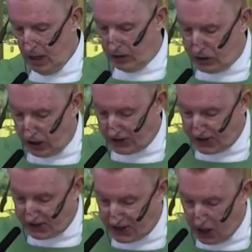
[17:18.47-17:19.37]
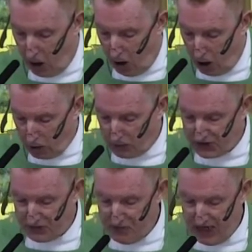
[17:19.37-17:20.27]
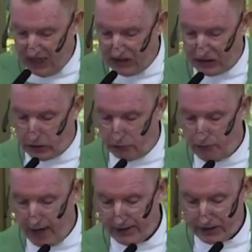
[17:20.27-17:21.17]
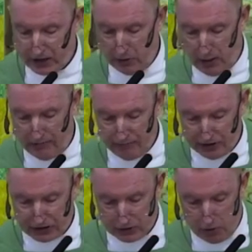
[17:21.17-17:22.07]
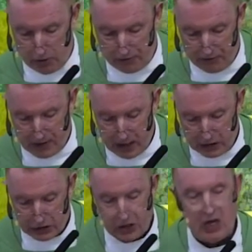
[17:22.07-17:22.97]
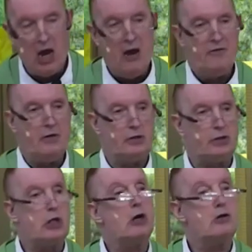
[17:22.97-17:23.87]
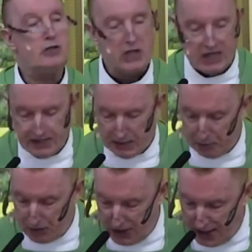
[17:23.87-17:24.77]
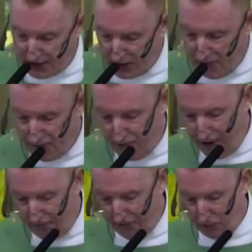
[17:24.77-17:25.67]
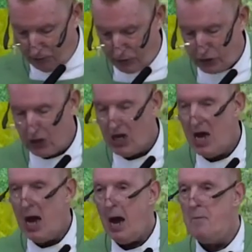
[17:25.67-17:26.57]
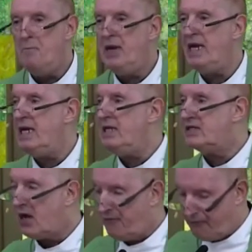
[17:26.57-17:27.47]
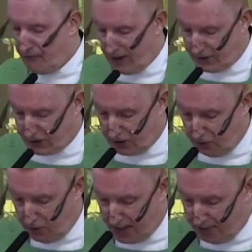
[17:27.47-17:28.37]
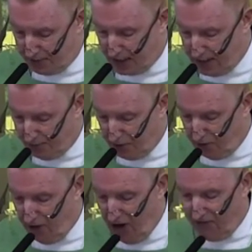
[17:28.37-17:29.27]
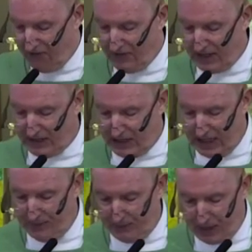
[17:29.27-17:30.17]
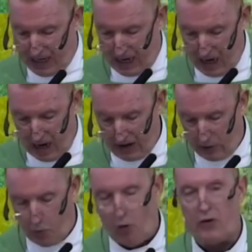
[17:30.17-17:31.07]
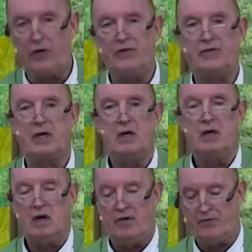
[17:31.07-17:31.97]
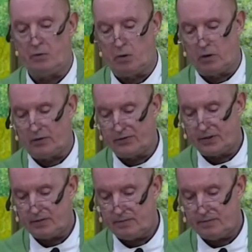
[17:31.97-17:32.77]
Just as the ark was a means to rescue and restore creation, the church is a place of refuge, a means of rescuing people from the deep, chaotic waters of the world.